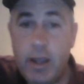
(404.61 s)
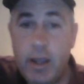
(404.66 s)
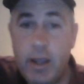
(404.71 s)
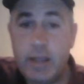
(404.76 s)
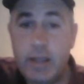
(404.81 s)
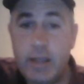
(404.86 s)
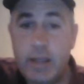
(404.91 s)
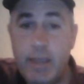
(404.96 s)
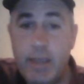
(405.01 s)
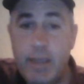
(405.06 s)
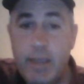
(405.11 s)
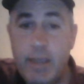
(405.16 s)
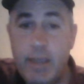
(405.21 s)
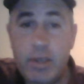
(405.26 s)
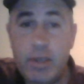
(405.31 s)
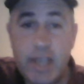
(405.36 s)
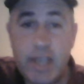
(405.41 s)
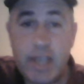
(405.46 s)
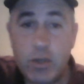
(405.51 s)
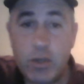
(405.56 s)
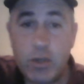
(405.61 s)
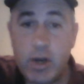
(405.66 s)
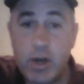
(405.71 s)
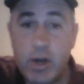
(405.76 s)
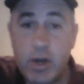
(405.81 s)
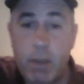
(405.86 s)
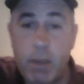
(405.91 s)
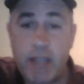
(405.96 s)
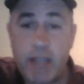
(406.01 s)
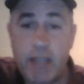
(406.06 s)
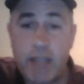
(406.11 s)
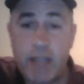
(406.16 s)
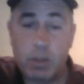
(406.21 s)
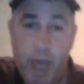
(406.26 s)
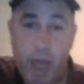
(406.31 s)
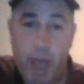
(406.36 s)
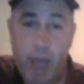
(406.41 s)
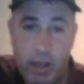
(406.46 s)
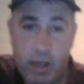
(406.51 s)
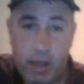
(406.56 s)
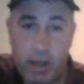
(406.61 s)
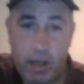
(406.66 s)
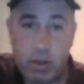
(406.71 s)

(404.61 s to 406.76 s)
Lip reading: is a pedestrian and bicycle path.